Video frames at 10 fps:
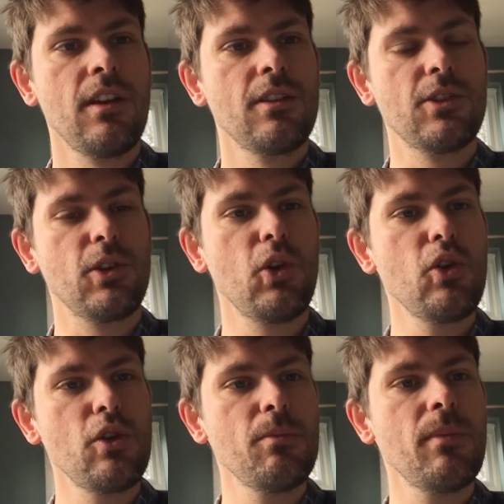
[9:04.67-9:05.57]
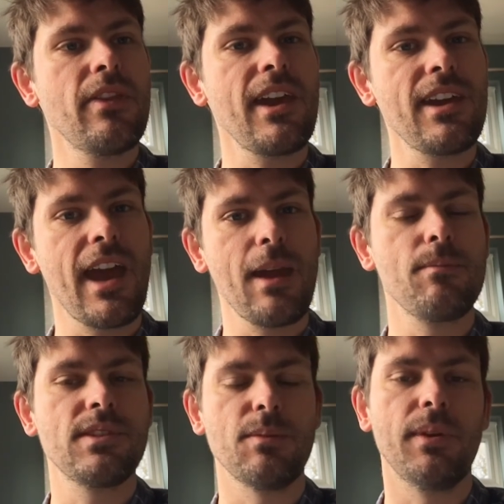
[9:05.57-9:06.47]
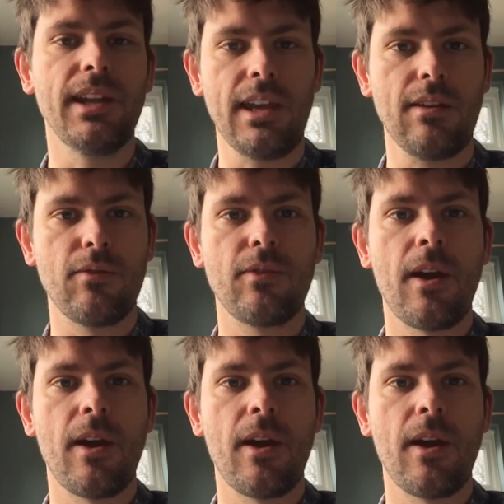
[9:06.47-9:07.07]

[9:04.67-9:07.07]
to whom they came to believe.